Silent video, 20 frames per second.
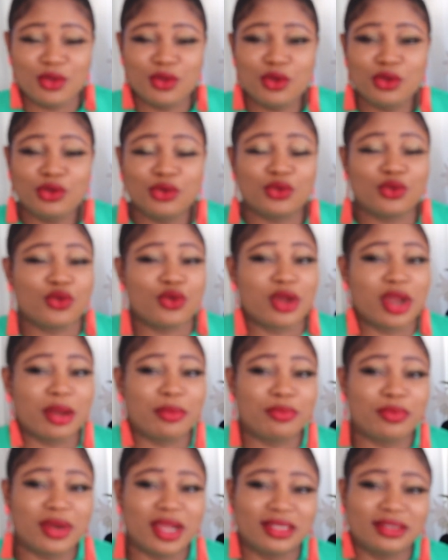go to
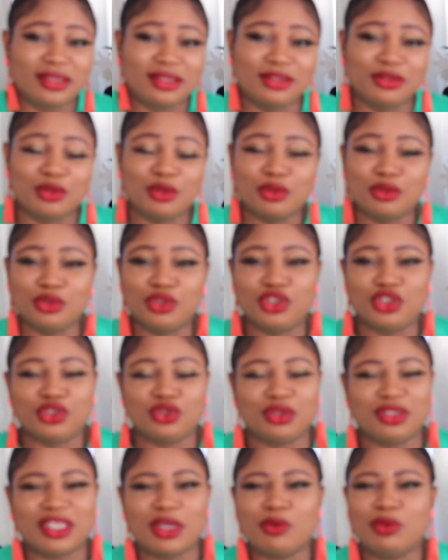choir practice, go to
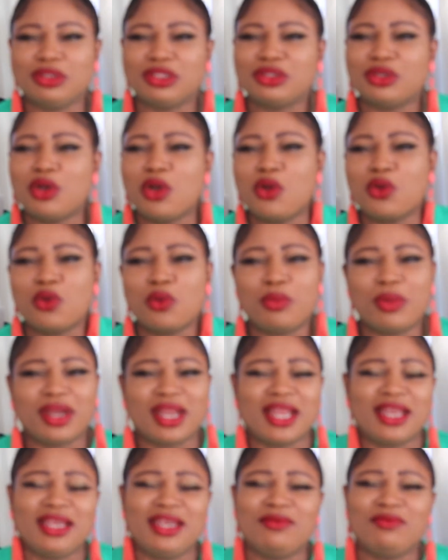church. I was
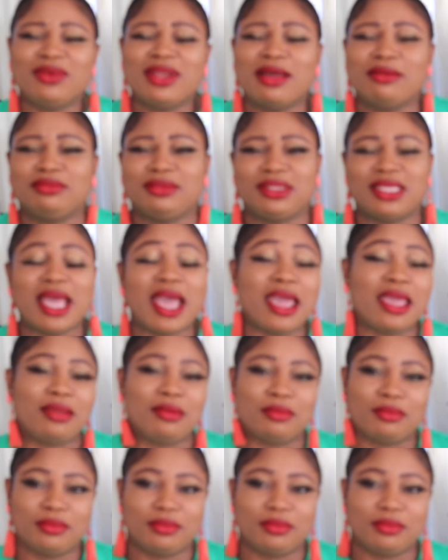occupied. I didn't even have time.